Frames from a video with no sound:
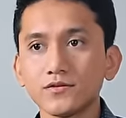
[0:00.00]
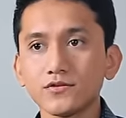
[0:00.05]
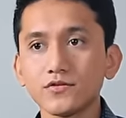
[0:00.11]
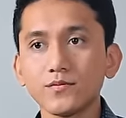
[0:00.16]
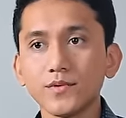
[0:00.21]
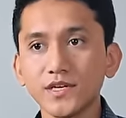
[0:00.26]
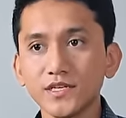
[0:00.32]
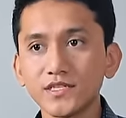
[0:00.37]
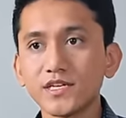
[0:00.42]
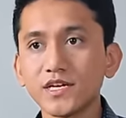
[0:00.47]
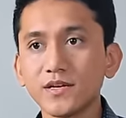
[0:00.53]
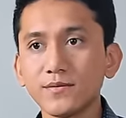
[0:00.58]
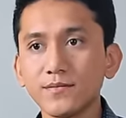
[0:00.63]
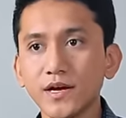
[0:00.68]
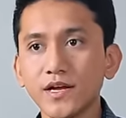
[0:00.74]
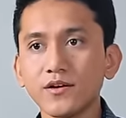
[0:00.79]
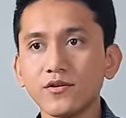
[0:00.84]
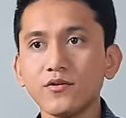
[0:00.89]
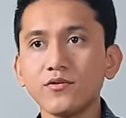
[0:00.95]
To maintain
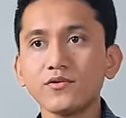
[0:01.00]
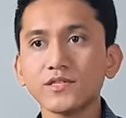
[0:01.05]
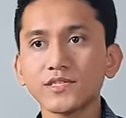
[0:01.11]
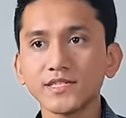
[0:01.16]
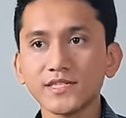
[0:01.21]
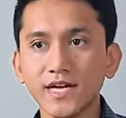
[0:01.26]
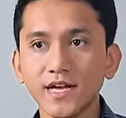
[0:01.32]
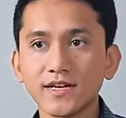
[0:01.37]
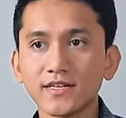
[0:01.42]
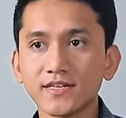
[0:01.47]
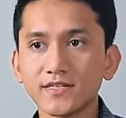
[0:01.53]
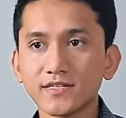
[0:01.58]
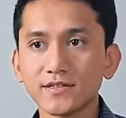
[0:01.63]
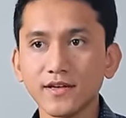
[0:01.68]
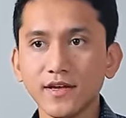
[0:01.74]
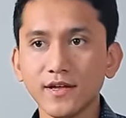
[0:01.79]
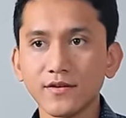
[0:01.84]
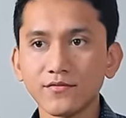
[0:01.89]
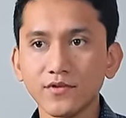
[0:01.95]
my own
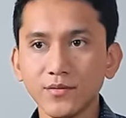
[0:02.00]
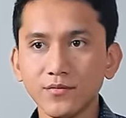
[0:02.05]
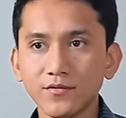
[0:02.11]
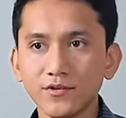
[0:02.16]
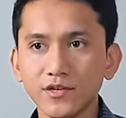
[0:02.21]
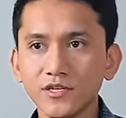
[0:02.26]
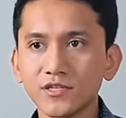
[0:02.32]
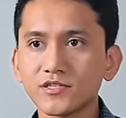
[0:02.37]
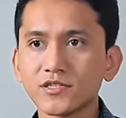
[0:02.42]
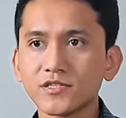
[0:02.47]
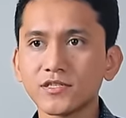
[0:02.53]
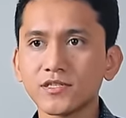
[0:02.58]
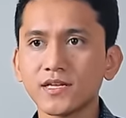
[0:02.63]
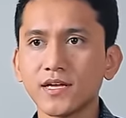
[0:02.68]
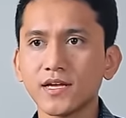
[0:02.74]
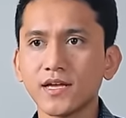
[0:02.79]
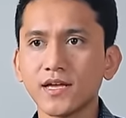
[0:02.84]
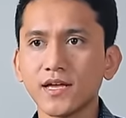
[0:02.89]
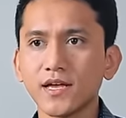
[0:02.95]
status and reputation,
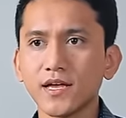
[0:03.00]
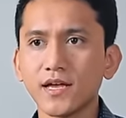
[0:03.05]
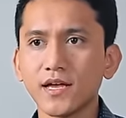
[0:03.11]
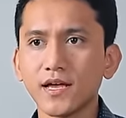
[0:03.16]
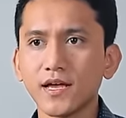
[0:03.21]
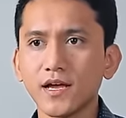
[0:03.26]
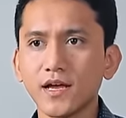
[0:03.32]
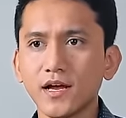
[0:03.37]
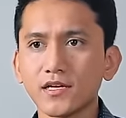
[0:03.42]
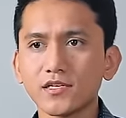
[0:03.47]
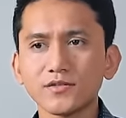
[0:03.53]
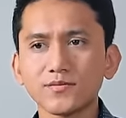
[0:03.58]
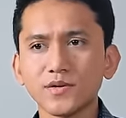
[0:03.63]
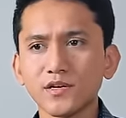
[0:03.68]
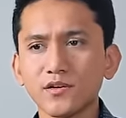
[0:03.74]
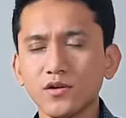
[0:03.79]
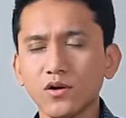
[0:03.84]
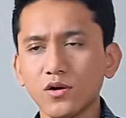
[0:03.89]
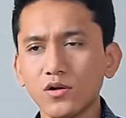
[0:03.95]
I
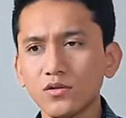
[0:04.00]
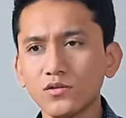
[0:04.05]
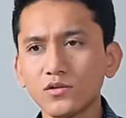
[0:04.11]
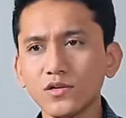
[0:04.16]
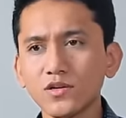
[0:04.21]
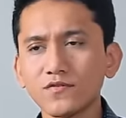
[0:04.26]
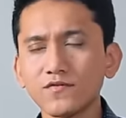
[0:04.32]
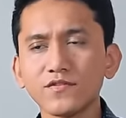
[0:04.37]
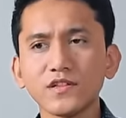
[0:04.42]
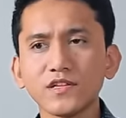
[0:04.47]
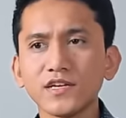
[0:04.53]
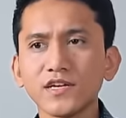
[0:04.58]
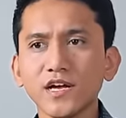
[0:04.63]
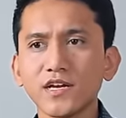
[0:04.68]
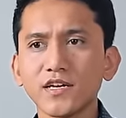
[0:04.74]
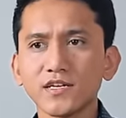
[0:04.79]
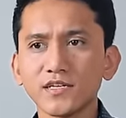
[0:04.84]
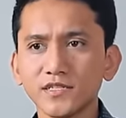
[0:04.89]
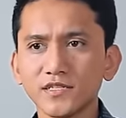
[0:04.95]
spent all day feeling
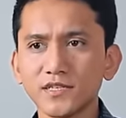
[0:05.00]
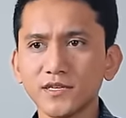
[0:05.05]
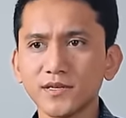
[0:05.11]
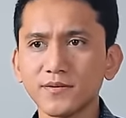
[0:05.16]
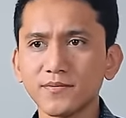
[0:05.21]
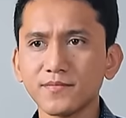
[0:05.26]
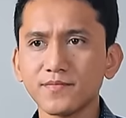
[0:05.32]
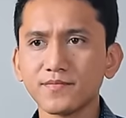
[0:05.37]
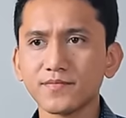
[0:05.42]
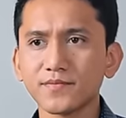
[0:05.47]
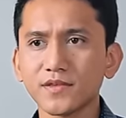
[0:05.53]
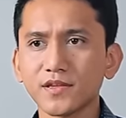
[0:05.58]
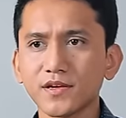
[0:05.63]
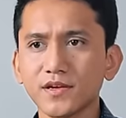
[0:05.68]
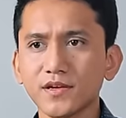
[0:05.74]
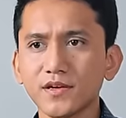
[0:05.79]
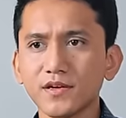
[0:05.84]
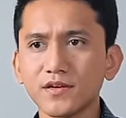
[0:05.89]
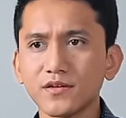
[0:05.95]
uneasy,
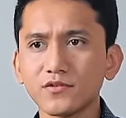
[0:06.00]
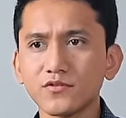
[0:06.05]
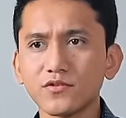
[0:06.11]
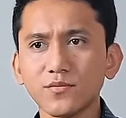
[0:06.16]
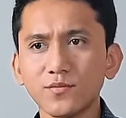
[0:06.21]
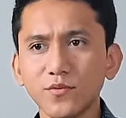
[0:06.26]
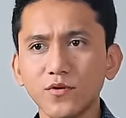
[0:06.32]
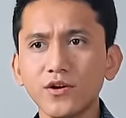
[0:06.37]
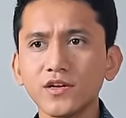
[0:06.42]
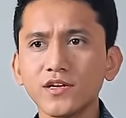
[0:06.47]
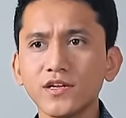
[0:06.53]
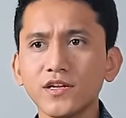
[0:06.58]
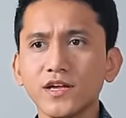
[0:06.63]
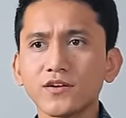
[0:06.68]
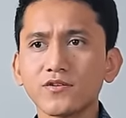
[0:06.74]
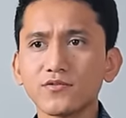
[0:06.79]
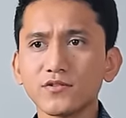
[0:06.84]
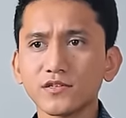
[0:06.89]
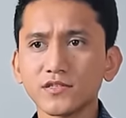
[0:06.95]
to the point that I
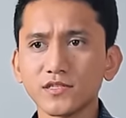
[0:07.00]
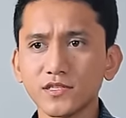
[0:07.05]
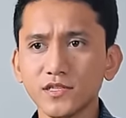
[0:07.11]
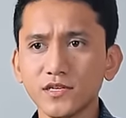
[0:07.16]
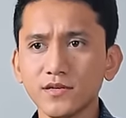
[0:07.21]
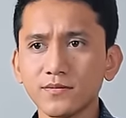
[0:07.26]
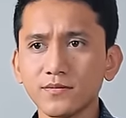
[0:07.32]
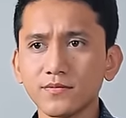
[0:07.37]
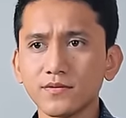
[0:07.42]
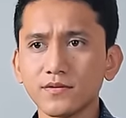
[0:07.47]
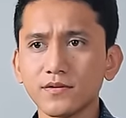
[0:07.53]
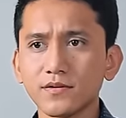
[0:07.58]
couldn't sleep.